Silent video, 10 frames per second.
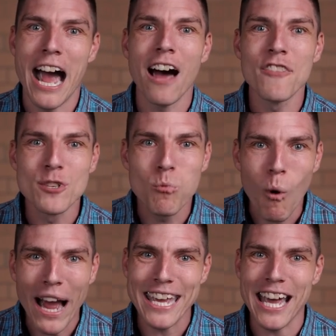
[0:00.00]
Others
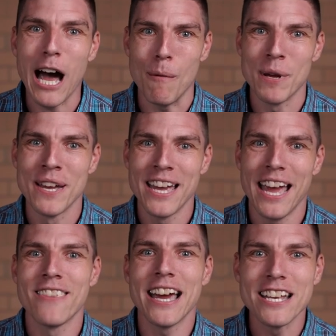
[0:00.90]
wake up
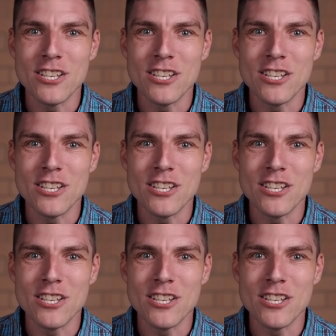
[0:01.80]
and they